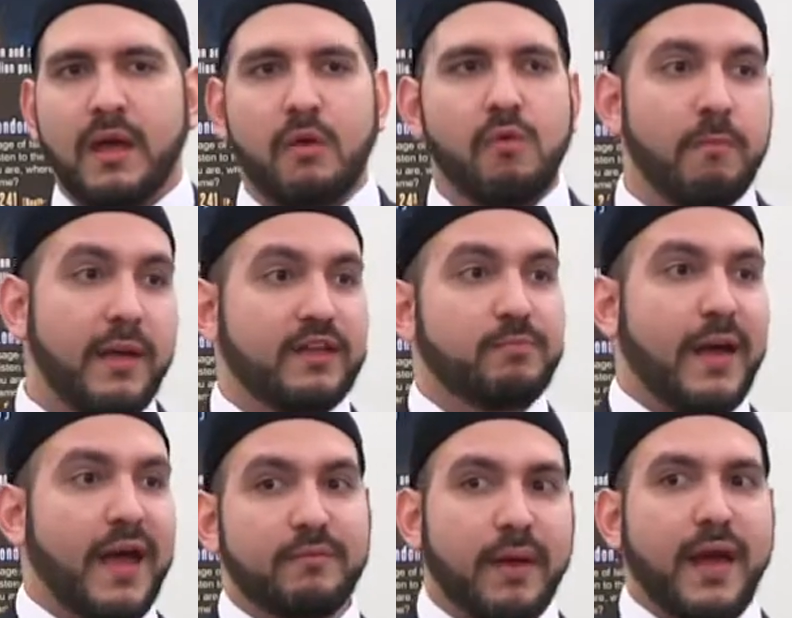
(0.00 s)
And what makes
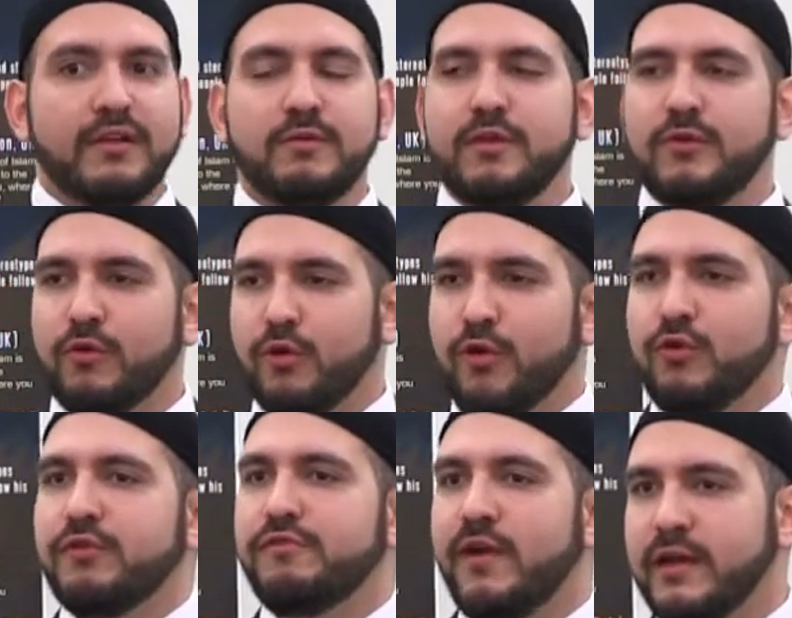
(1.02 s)
bad bad? Who
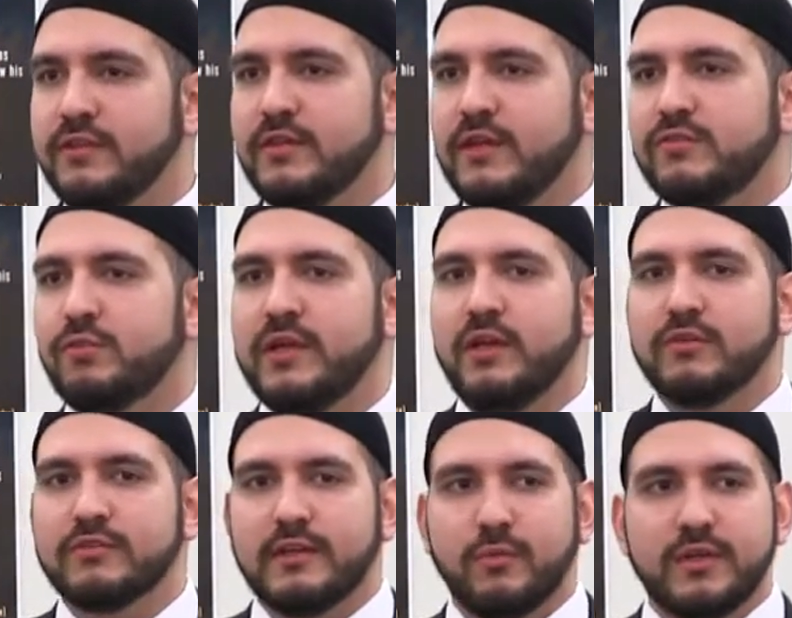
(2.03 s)
defines this? We
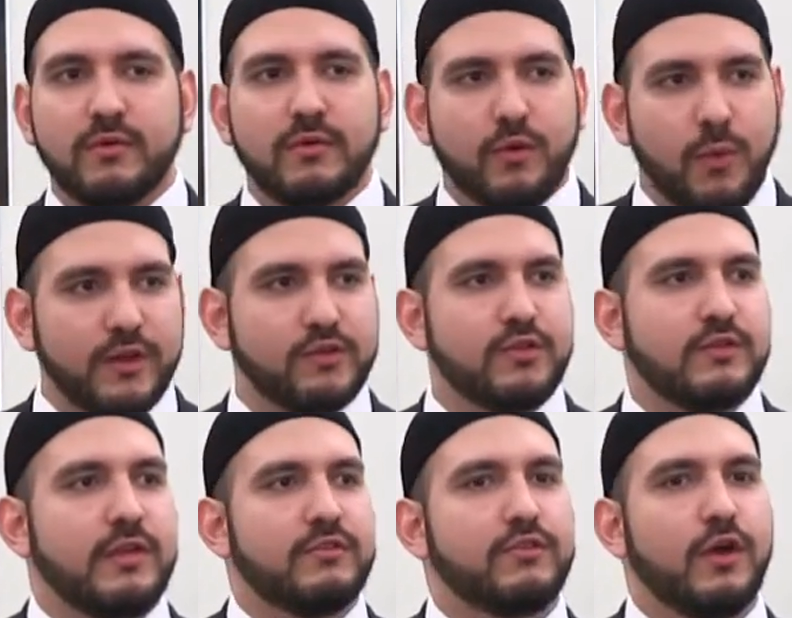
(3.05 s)
don't question
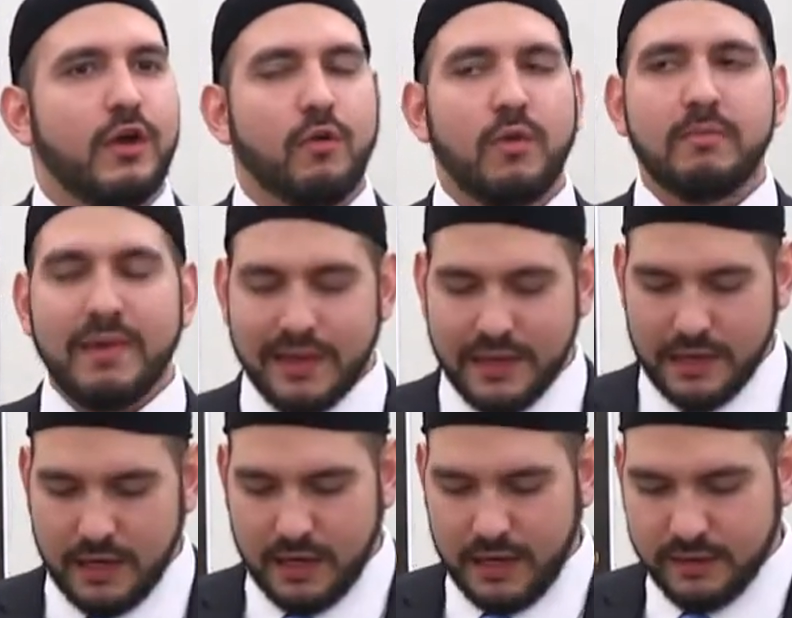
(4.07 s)
this. We
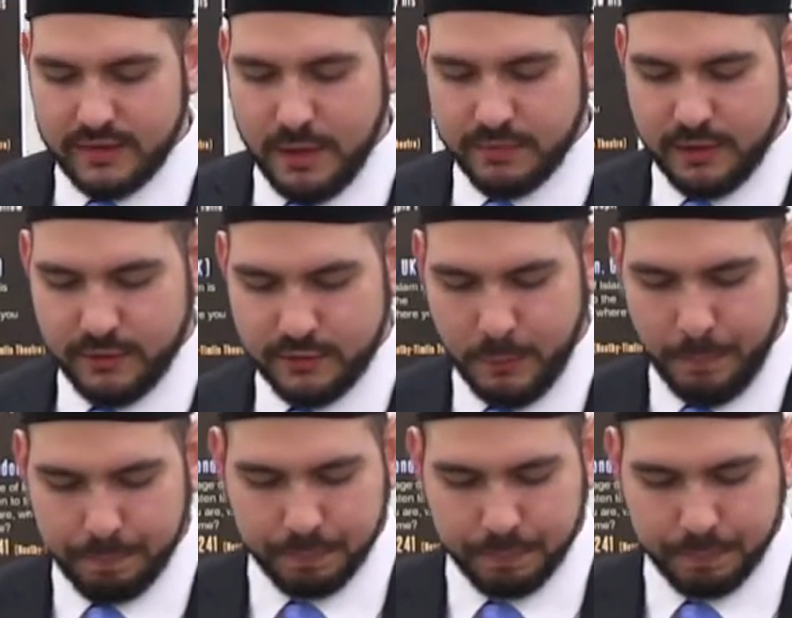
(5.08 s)
merely accept this.